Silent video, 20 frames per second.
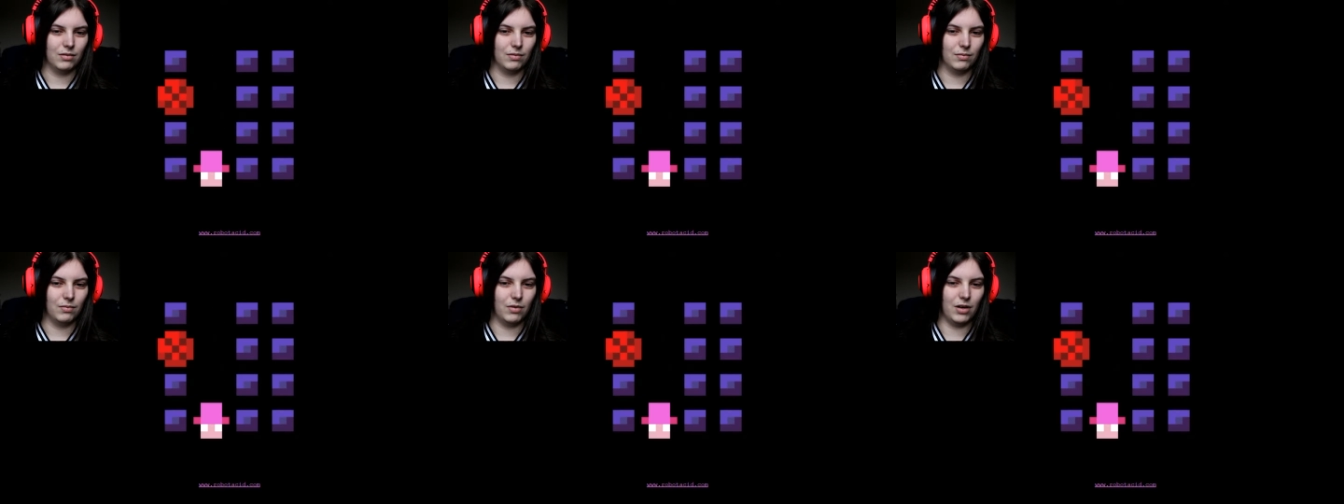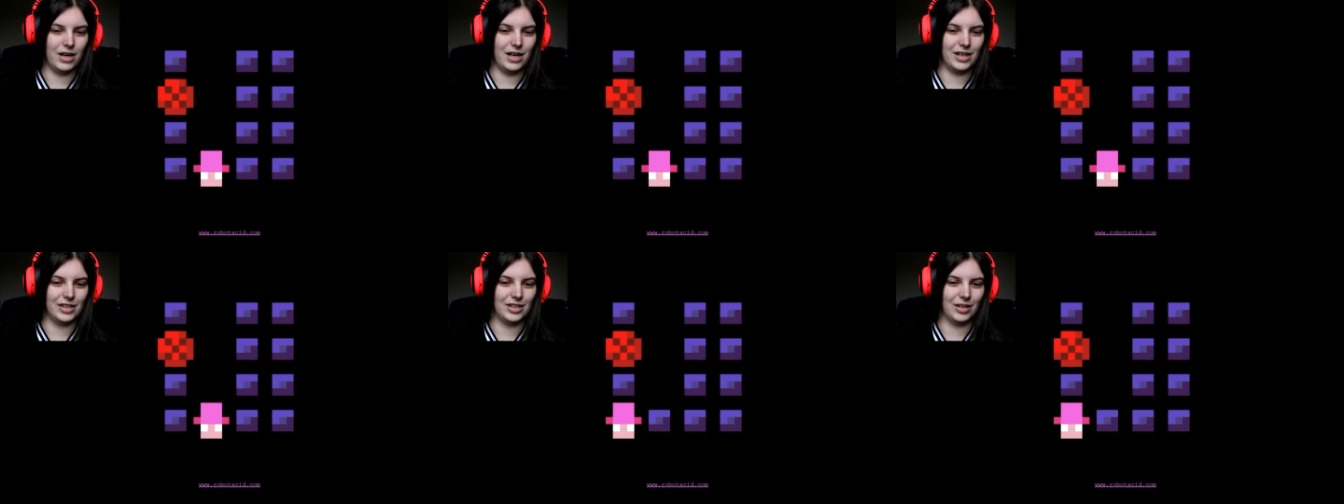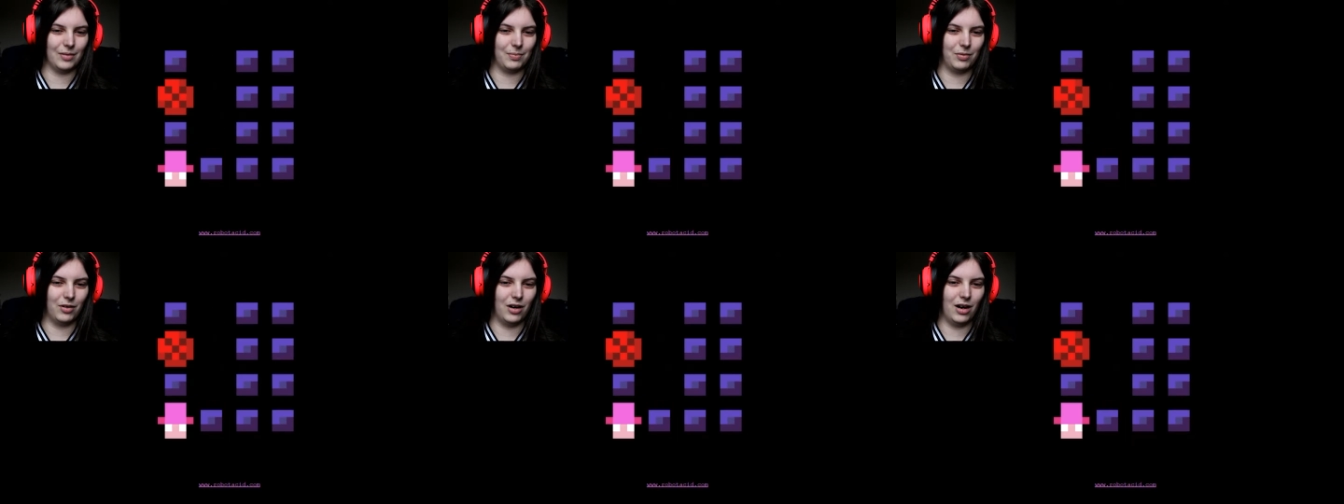What is
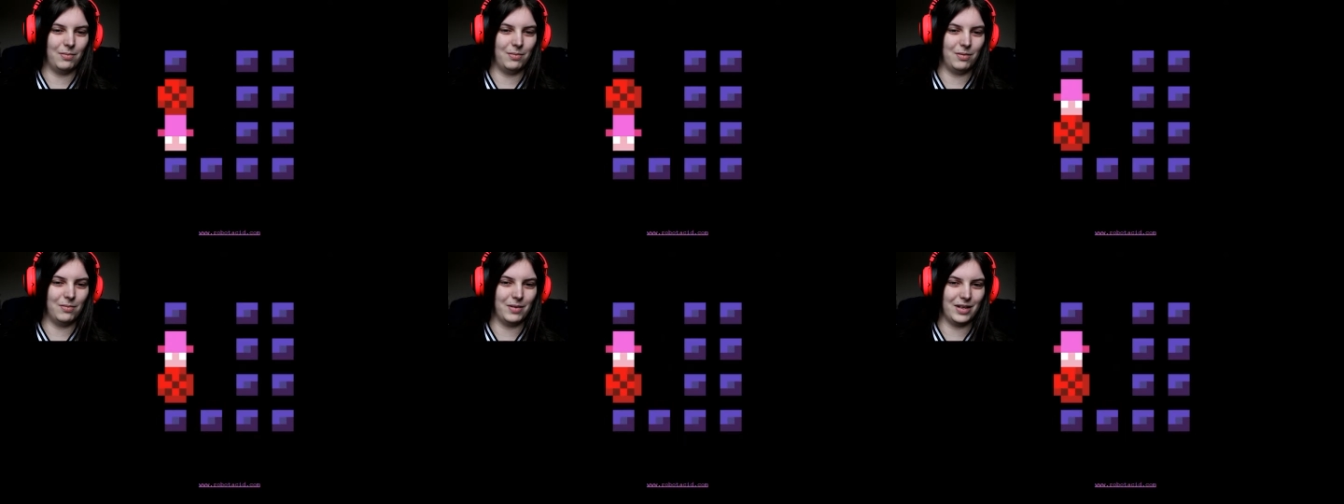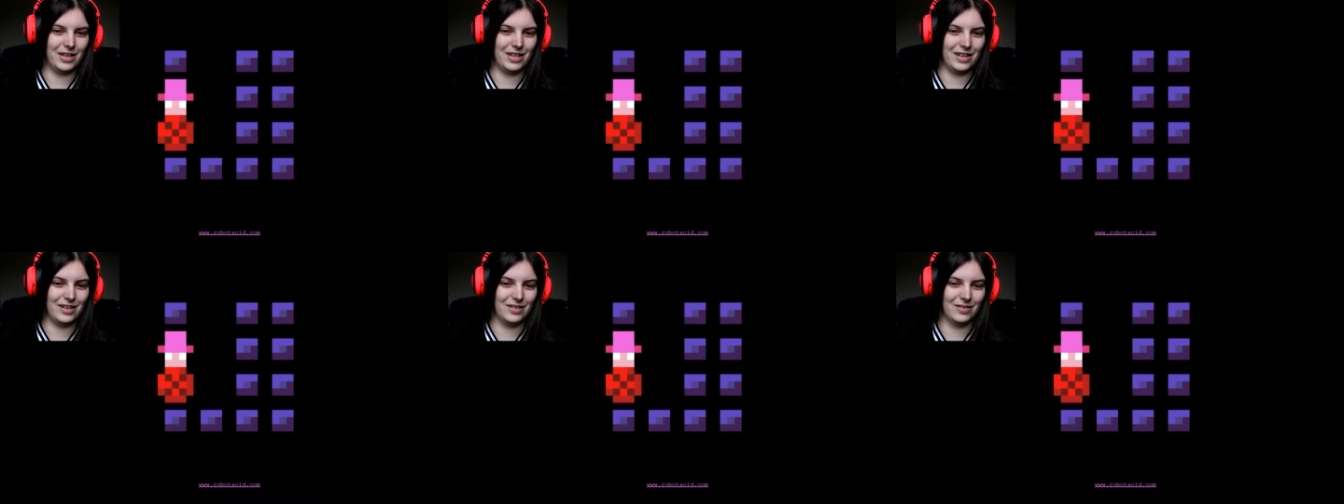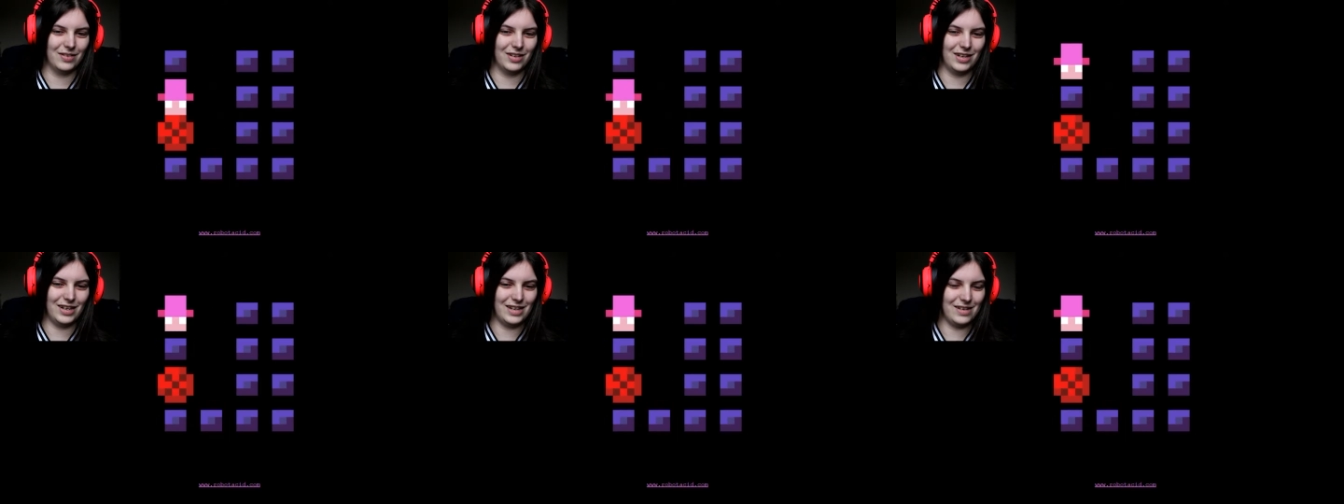the problem with
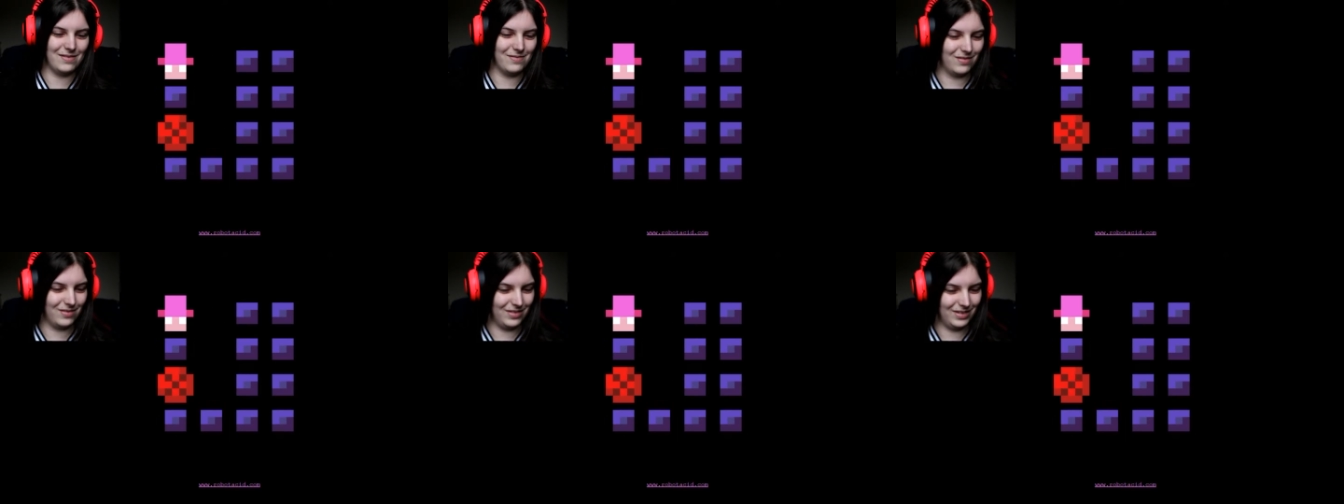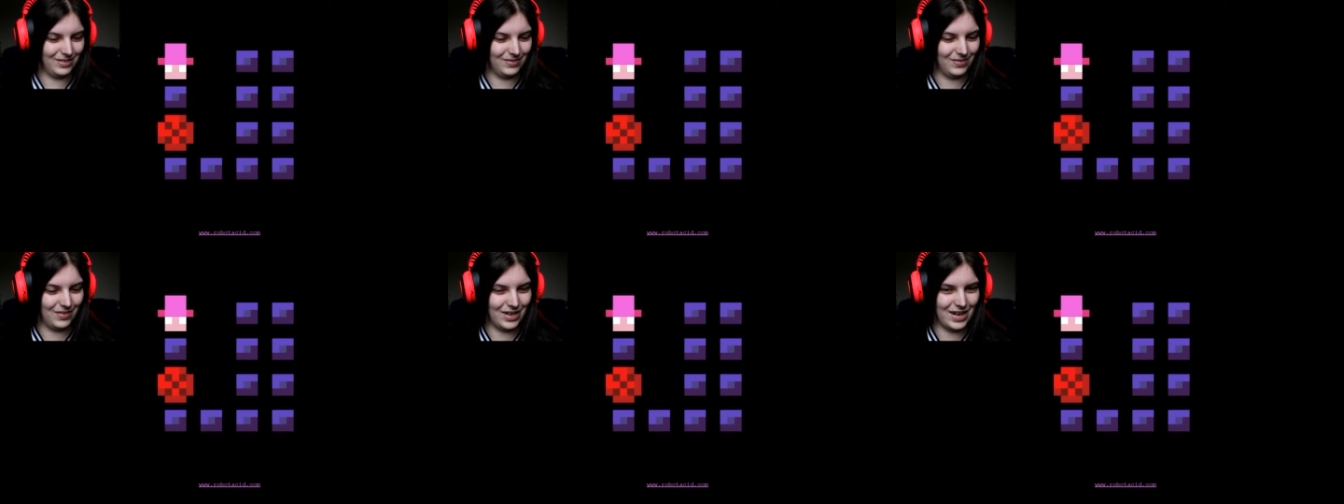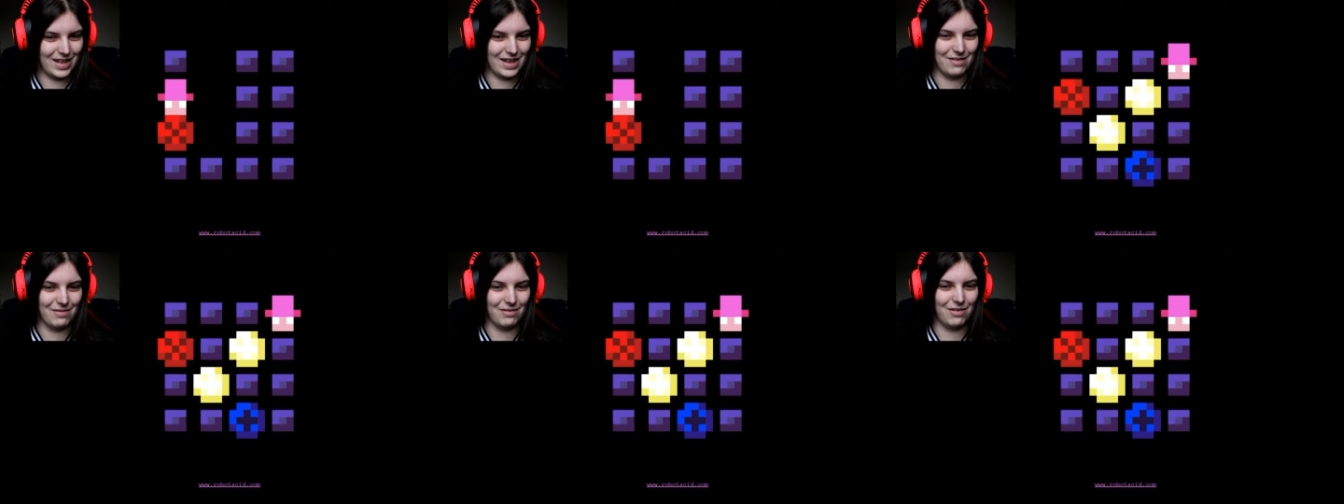you? What do you, what do you